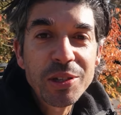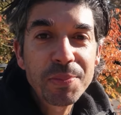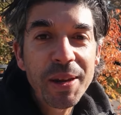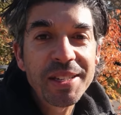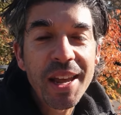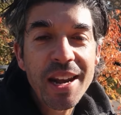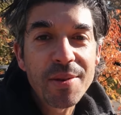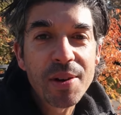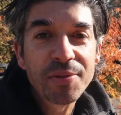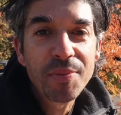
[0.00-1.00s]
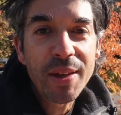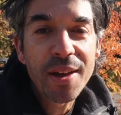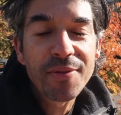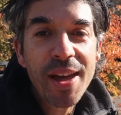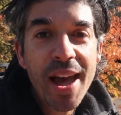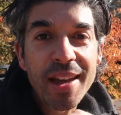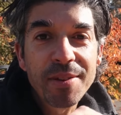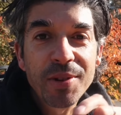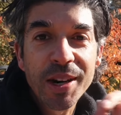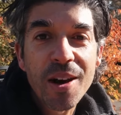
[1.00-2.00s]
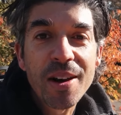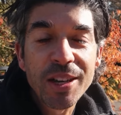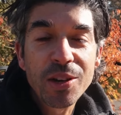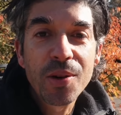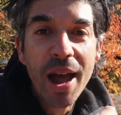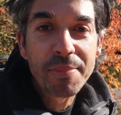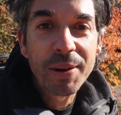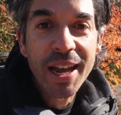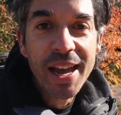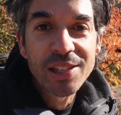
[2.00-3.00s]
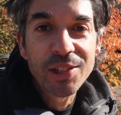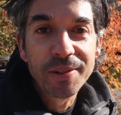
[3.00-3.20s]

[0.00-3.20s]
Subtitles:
speak to anyone from the FAA regarding your application.